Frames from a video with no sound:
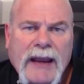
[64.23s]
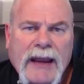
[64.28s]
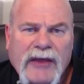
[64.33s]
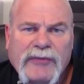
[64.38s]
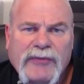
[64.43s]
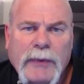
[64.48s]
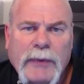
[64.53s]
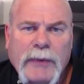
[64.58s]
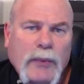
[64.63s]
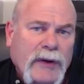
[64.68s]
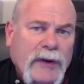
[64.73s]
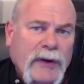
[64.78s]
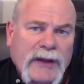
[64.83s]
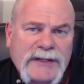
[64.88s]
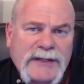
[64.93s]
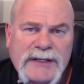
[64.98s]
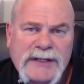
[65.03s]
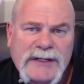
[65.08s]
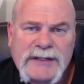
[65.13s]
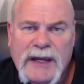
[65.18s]
asked me one day,
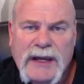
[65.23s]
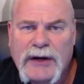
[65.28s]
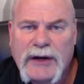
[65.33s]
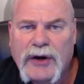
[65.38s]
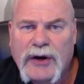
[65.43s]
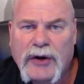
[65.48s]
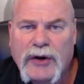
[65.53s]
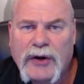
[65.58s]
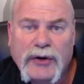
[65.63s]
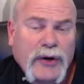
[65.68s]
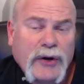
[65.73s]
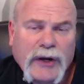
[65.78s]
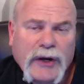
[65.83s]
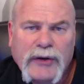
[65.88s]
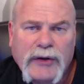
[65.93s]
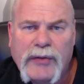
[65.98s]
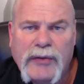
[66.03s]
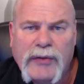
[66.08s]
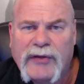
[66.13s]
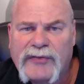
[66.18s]
he says, Hey, are you going
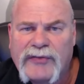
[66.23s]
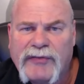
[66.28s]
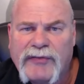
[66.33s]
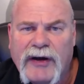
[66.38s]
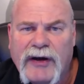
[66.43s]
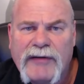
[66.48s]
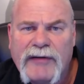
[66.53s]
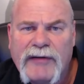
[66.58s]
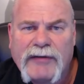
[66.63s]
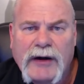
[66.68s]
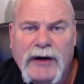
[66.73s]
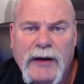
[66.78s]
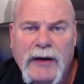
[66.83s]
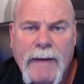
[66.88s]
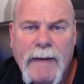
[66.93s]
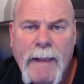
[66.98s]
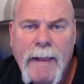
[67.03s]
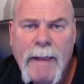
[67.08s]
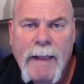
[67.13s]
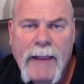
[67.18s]
to do this forever?
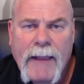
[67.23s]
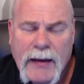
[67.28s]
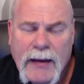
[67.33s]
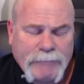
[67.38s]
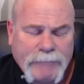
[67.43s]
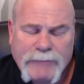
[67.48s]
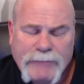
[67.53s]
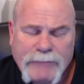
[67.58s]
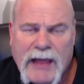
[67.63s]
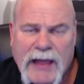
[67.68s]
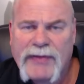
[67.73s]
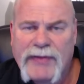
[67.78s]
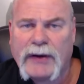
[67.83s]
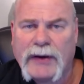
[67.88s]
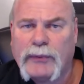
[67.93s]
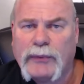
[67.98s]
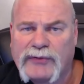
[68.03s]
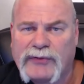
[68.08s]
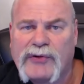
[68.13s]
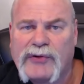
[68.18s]
And I
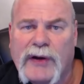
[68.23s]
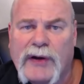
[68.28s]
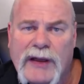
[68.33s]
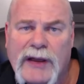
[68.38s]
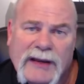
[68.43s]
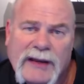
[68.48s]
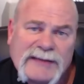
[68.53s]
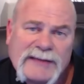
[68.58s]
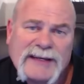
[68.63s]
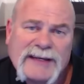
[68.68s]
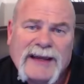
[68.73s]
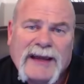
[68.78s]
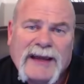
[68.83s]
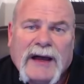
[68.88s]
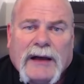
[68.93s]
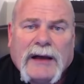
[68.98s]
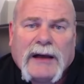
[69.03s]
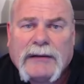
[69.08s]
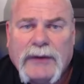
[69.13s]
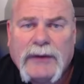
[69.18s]
thought it was great. I said,
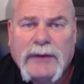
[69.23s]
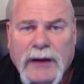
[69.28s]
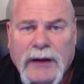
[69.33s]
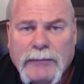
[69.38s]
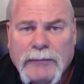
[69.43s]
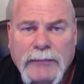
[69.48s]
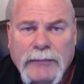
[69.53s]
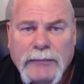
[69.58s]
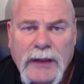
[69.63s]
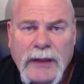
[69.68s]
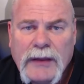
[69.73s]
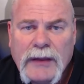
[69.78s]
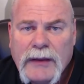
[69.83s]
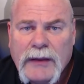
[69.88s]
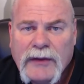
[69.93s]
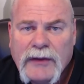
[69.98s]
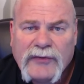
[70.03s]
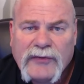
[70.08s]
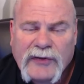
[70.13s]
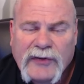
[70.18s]
Yeah, you know, I'm
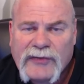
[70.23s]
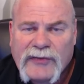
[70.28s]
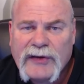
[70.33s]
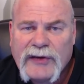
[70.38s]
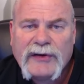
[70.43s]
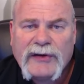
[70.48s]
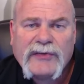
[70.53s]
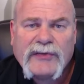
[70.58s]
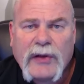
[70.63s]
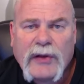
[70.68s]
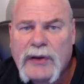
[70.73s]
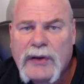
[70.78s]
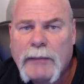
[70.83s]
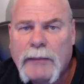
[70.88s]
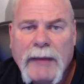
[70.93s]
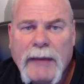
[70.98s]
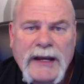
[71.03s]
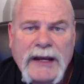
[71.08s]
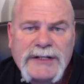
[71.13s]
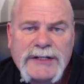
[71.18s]
16 years old,
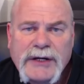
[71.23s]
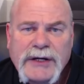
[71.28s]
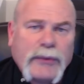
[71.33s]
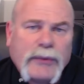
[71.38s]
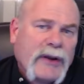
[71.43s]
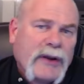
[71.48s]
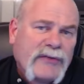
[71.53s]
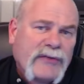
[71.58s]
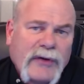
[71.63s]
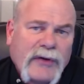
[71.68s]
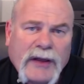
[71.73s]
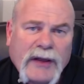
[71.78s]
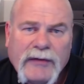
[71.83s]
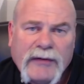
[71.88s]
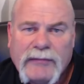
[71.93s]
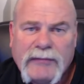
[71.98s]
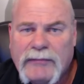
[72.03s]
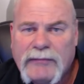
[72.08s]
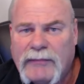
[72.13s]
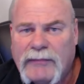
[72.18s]
I'm managing a
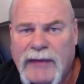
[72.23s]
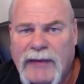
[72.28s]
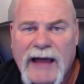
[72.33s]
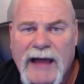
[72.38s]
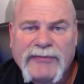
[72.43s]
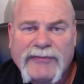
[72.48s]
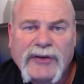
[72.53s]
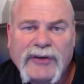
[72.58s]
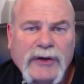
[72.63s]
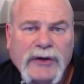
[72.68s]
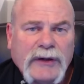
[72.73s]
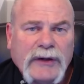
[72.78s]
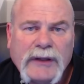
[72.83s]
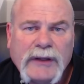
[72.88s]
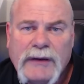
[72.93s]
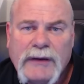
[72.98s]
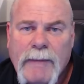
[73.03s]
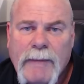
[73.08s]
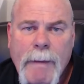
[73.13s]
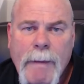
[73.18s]
restaurant, life's
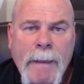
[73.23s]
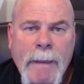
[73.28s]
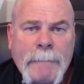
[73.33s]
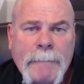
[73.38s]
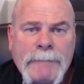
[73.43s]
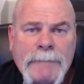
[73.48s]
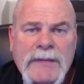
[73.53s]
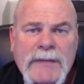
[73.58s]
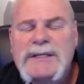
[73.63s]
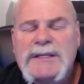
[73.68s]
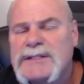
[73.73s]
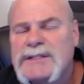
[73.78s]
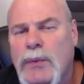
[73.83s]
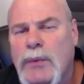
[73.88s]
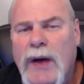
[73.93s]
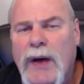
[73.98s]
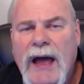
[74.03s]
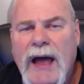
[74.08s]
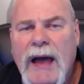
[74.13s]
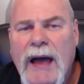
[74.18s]
good. He said, So
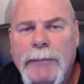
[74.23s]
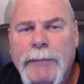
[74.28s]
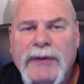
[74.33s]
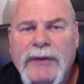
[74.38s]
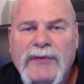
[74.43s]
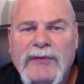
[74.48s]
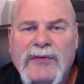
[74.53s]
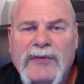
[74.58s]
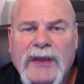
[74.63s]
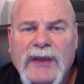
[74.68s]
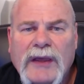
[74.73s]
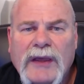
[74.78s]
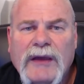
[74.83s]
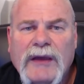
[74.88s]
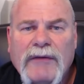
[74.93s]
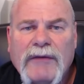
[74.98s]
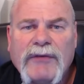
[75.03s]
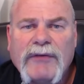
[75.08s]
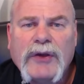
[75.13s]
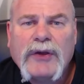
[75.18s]
what happens
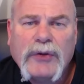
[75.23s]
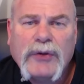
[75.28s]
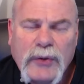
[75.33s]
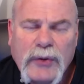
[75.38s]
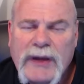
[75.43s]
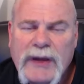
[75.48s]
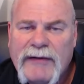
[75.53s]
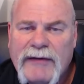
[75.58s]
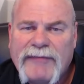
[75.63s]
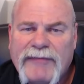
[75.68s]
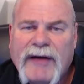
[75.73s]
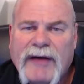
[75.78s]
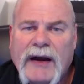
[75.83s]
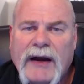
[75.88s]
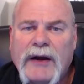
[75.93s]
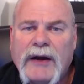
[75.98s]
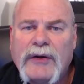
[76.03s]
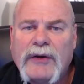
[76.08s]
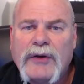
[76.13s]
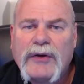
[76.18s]
if you get
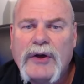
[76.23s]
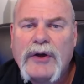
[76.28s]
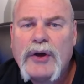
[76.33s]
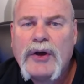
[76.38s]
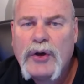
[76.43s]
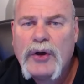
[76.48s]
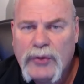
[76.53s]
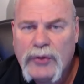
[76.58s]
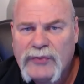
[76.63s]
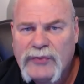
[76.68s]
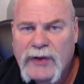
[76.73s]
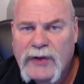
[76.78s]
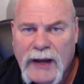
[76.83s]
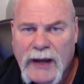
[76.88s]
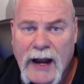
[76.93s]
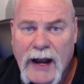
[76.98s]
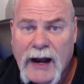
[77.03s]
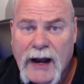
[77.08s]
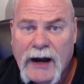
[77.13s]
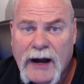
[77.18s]
fired? Who's
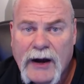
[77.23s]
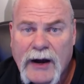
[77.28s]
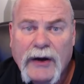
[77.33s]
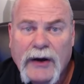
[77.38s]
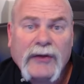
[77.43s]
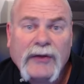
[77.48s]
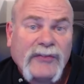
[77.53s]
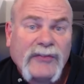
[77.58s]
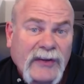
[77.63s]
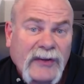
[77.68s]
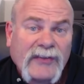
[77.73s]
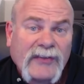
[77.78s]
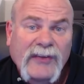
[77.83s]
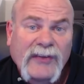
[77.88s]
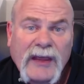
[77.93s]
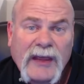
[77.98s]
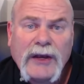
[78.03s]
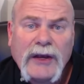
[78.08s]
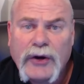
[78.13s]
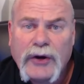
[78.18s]
going to hire a
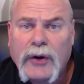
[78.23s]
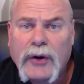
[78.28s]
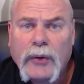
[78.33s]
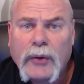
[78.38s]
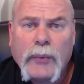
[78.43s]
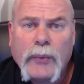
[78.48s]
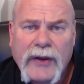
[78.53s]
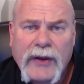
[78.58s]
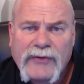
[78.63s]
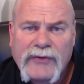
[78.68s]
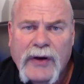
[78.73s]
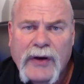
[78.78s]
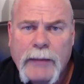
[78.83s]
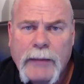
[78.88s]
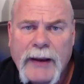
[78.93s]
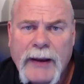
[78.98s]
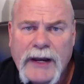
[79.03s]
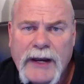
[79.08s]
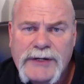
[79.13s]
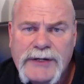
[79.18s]
16 year old
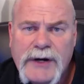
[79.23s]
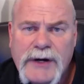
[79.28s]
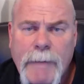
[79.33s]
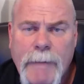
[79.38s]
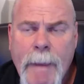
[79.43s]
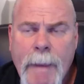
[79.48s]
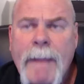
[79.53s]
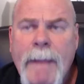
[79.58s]
restaurant manager?